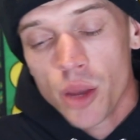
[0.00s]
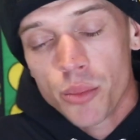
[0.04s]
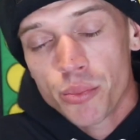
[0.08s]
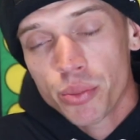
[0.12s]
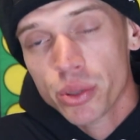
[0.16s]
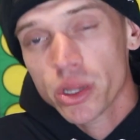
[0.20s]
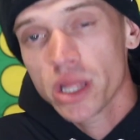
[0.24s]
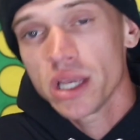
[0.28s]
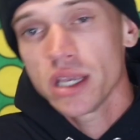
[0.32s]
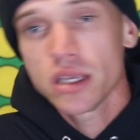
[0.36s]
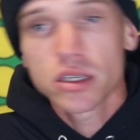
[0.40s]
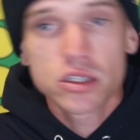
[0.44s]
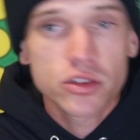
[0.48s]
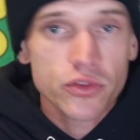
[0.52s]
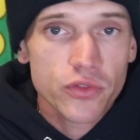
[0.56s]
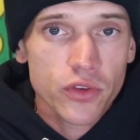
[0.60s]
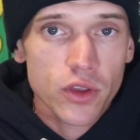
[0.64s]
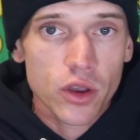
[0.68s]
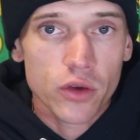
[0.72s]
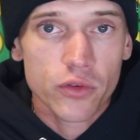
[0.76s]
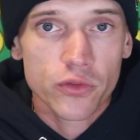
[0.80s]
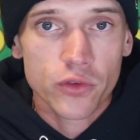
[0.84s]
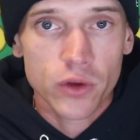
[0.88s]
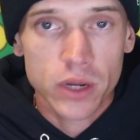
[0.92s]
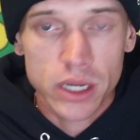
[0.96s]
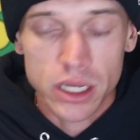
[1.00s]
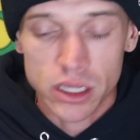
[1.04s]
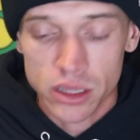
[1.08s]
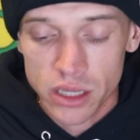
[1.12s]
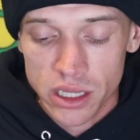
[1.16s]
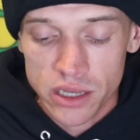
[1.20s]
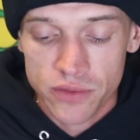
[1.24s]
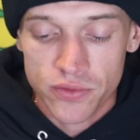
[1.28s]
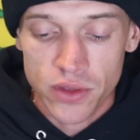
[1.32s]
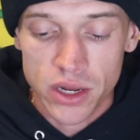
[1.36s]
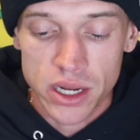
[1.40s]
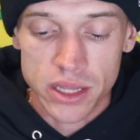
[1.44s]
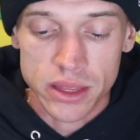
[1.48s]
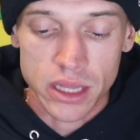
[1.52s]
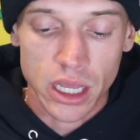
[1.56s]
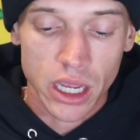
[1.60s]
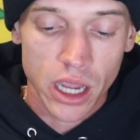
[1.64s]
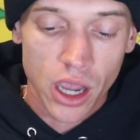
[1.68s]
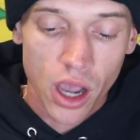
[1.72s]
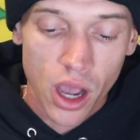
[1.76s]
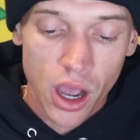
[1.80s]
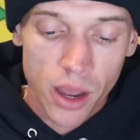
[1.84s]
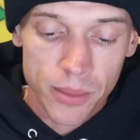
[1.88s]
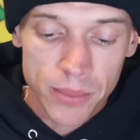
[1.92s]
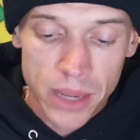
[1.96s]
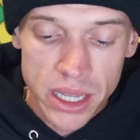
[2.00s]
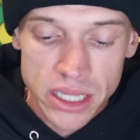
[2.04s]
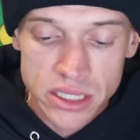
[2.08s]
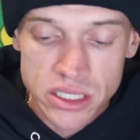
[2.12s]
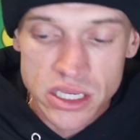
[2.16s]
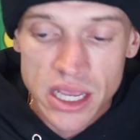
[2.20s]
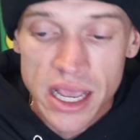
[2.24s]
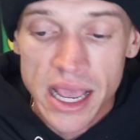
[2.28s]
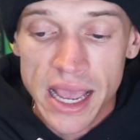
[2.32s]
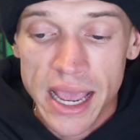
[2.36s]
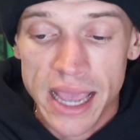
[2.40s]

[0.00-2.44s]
please feel free to leave it in the comments,